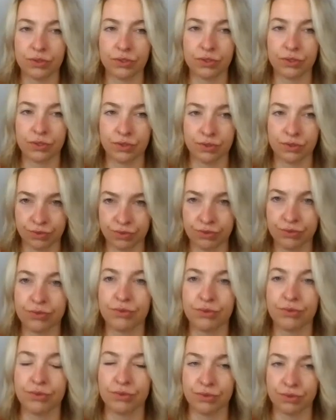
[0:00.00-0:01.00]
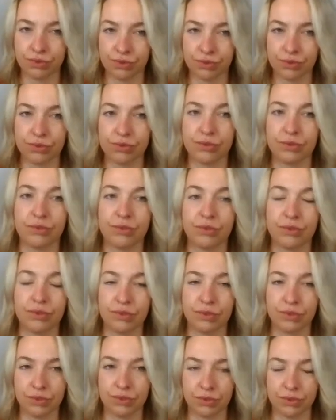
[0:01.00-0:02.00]

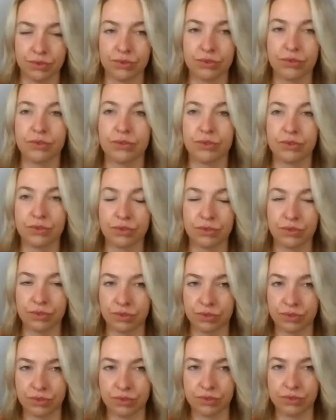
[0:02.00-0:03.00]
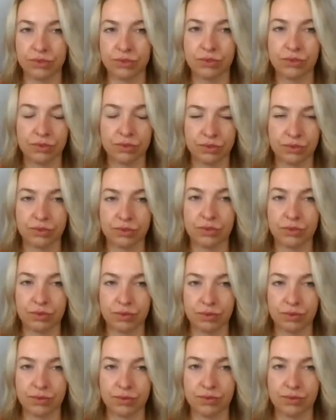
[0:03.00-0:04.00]

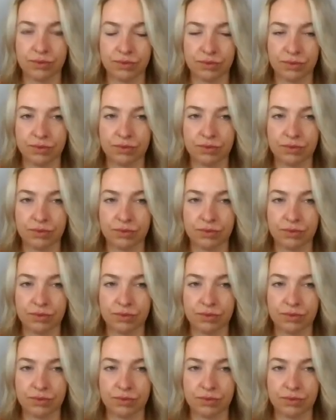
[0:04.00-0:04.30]
The person shown says nothing.